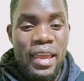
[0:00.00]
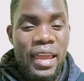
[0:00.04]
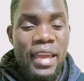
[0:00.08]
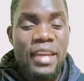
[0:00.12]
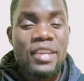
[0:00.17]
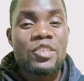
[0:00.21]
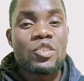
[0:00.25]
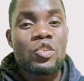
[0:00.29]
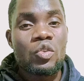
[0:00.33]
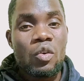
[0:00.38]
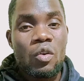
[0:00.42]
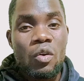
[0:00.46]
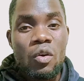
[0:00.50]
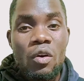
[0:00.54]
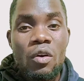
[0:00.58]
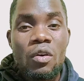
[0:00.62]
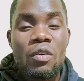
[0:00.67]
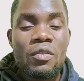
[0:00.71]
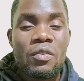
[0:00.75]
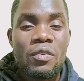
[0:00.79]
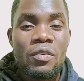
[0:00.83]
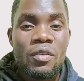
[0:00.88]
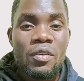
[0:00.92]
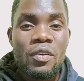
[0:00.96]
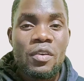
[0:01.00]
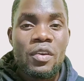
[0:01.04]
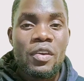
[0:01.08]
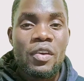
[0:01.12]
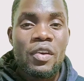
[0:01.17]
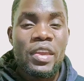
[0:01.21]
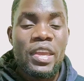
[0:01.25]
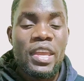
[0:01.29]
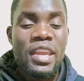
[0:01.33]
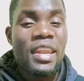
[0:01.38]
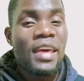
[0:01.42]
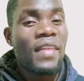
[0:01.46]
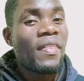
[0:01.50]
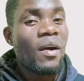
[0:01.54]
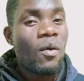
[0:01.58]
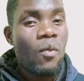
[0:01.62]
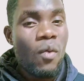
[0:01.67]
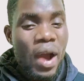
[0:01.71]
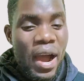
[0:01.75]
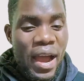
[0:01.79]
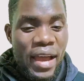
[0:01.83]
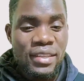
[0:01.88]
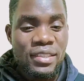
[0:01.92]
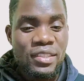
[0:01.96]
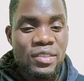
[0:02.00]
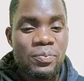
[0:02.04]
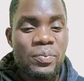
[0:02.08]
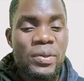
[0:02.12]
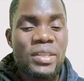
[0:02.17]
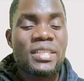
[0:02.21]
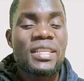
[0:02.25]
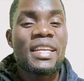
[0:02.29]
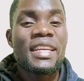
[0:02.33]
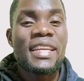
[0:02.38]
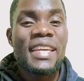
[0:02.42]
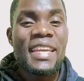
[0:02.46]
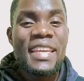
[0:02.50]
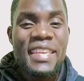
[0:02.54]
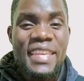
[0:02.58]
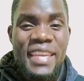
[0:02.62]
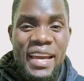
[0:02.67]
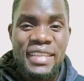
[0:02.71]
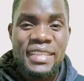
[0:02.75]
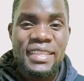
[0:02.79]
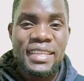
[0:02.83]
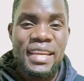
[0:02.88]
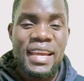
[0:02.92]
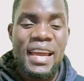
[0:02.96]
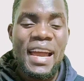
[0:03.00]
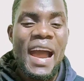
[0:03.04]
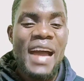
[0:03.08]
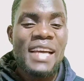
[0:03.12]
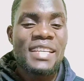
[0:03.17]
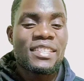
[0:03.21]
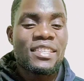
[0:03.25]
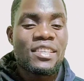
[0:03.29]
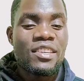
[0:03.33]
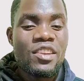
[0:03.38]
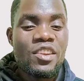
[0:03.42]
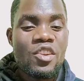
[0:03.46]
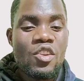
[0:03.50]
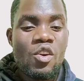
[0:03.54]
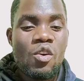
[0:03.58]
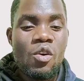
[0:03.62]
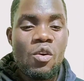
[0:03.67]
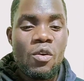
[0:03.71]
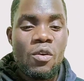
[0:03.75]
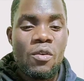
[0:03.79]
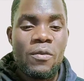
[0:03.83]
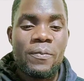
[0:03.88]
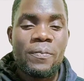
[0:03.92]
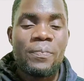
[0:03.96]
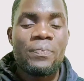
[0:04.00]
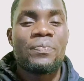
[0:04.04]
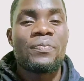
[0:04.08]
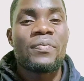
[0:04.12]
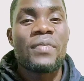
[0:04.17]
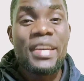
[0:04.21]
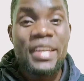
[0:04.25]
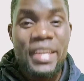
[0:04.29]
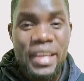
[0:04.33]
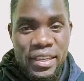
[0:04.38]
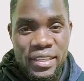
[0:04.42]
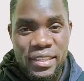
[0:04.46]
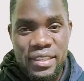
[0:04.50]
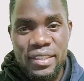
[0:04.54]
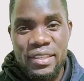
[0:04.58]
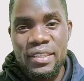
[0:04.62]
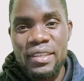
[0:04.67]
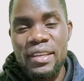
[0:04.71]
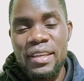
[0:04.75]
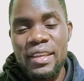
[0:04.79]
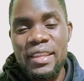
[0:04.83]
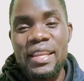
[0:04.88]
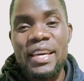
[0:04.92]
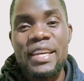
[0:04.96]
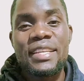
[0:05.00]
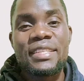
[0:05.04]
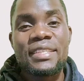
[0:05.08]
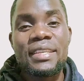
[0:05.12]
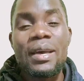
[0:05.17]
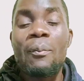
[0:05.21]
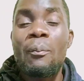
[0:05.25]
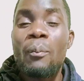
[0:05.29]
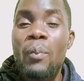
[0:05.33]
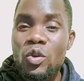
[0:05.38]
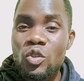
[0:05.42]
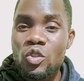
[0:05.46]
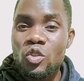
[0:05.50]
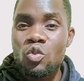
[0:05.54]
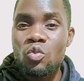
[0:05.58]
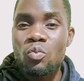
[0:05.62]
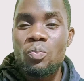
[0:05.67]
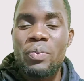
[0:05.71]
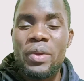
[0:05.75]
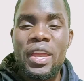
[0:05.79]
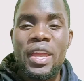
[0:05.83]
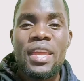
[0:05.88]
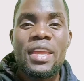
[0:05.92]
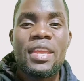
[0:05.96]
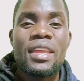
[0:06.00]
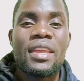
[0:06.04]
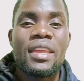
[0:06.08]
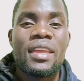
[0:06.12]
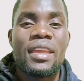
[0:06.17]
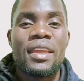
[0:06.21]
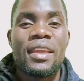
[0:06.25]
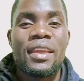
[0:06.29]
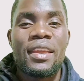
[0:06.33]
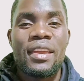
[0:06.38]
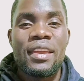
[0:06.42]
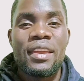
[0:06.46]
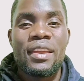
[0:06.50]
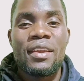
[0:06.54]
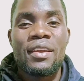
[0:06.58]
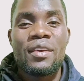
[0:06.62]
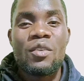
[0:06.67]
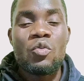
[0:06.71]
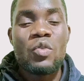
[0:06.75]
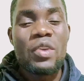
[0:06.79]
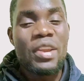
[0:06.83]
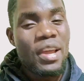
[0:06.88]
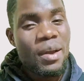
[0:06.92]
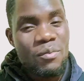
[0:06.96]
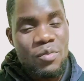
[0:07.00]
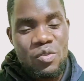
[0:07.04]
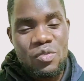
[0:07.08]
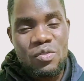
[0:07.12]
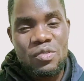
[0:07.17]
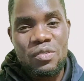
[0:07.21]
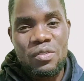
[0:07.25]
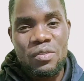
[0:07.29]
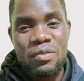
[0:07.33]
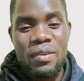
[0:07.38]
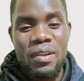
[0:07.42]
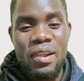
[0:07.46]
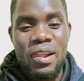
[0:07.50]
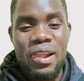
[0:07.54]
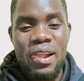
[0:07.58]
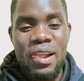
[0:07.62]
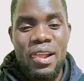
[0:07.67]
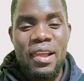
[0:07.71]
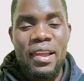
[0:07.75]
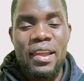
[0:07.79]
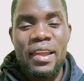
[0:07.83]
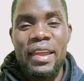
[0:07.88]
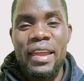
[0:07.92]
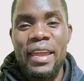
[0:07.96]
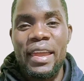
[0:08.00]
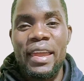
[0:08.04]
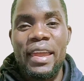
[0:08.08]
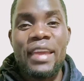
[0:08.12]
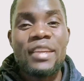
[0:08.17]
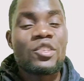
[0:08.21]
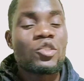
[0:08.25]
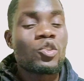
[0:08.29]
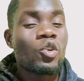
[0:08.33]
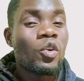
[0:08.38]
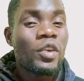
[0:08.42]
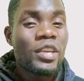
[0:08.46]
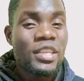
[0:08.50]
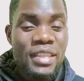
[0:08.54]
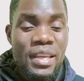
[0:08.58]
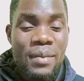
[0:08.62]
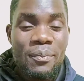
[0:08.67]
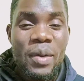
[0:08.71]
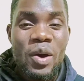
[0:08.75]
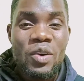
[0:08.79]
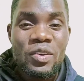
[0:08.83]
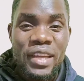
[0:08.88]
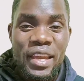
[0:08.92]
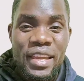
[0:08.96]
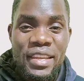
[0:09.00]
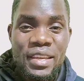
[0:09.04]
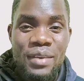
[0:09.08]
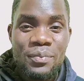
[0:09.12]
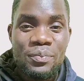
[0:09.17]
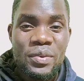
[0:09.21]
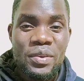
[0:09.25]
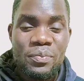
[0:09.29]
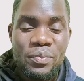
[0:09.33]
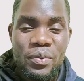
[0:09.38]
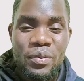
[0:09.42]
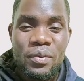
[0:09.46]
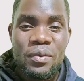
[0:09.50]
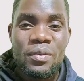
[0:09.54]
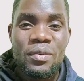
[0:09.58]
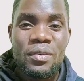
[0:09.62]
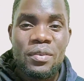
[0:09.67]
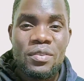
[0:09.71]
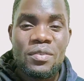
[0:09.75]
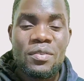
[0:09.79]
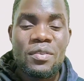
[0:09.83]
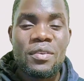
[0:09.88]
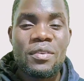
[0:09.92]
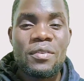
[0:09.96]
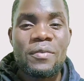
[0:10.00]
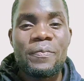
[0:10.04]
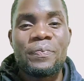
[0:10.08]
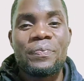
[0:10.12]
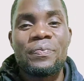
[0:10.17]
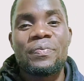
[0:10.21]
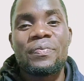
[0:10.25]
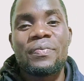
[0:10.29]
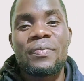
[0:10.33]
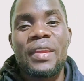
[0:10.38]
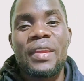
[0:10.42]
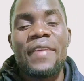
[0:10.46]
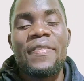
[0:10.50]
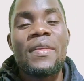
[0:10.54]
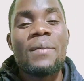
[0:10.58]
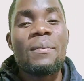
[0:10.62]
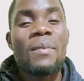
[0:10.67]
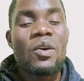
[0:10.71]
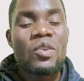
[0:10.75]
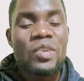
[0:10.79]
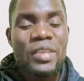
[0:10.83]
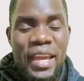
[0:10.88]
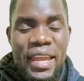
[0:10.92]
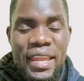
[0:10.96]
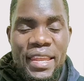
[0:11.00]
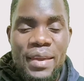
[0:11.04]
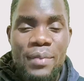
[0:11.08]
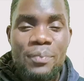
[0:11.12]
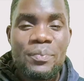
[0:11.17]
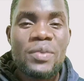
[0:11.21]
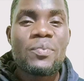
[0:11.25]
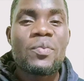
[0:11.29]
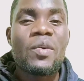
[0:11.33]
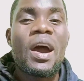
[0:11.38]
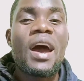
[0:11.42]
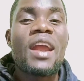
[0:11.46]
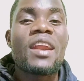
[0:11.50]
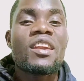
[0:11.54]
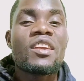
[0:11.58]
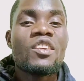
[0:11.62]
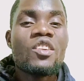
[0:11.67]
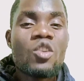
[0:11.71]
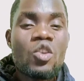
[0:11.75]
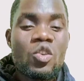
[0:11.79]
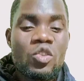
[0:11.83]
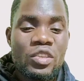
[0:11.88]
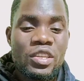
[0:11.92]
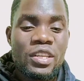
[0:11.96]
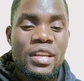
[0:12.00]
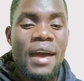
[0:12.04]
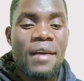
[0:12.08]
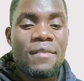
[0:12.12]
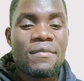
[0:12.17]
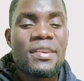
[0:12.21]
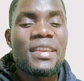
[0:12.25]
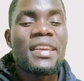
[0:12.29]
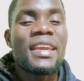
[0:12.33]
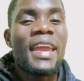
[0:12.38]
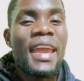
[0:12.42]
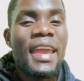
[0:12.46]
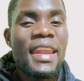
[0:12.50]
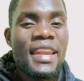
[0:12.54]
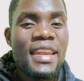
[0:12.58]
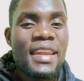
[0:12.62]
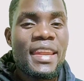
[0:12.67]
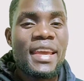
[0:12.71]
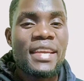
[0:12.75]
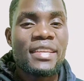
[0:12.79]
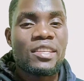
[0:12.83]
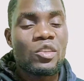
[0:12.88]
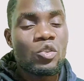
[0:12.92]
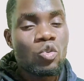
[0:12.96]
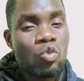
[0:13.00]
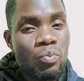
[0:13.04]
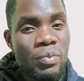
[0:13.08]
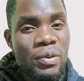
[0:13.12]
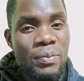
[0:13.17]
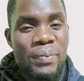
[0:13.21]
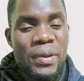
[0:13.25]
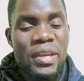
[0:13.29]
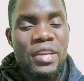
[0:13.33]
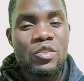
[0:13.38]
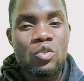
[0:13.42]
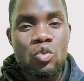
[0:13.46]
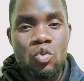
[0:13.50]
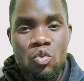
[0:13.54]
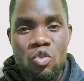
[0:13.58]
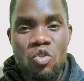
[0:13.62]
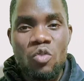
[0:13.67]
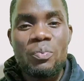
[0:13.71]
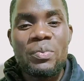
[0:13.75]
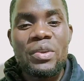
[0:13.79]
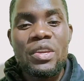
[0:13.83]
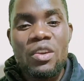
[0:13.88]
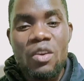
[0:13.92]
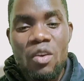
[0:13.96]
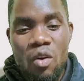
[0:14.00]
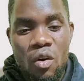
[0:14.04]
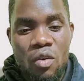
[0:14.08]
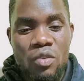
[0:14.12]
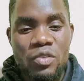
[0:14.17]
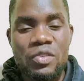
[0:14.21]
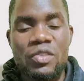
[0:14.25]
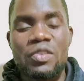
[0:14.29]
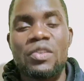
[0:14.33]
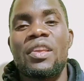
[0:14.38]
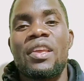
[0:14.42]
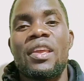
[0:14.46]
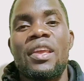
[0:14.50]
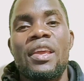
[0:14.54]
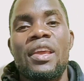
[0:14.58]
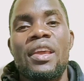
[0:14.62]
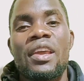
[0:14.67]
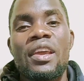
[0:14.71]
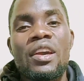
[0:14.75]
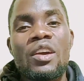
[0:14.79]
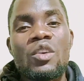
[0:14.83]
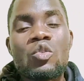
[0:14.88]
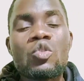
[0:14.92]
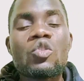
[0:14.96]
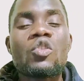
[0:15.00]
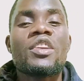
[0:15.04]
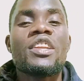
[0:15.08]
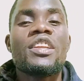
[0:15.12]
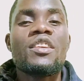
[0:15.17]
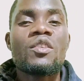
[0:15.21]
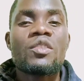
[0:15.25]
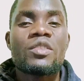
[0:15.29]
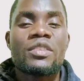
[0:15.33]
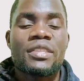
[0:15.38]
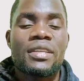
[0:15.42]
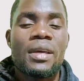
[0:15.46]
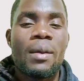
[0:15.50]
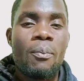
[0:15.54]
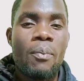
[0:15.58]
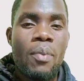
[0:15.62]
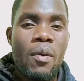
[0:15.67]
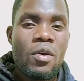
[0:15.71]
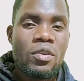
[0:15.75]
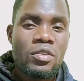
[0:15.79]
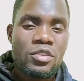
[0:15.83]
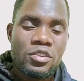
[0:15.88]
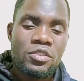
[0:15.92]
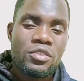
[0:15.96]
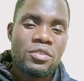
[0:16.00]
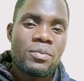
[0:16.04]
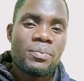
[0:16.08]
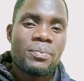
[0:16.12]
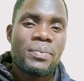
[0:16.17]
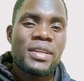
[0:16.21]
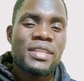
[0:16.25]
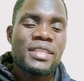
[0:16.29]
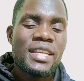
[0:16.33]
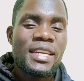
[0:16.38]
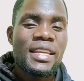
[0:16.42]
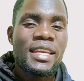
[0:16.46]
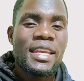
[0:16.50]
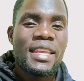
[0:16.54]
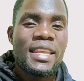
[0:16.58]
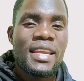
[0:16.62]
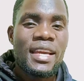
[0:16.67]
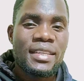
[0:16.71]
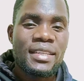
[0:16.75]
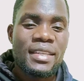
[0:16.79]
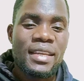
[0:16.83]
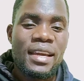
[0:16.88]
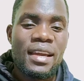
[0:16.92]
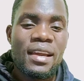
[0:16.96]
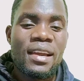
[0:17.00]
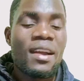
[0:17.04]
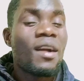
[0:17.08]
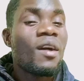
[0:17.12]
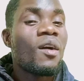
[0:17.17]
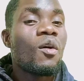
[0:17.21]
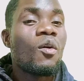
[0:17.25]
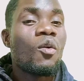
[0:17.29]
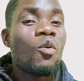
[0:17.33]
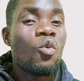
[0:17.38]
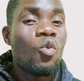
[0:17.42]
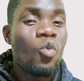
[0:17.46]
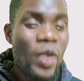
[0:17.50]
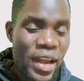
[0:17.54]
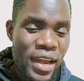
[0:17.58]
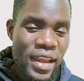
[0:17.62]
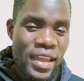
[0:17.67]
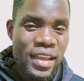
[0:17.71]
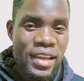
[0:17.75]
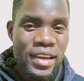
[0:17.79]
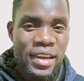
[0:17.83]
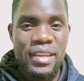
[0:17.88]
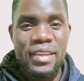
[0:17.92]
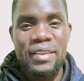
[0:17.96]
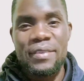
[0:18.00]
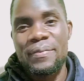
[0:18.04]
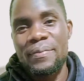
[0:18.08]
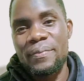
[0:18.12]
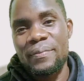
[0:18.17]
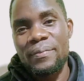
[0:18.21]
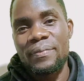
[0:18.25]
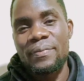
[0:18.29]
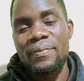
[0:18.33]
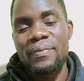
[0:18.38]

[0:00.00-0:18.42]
And so, in other words, President Kenyatta has no debt that is supposed to pay William Ruto. And so is the Mount Kenya people, you know. The Mount Kenya people are not having any debt to be paid to Ruto because Ruto did not support President Kenyatta willingly.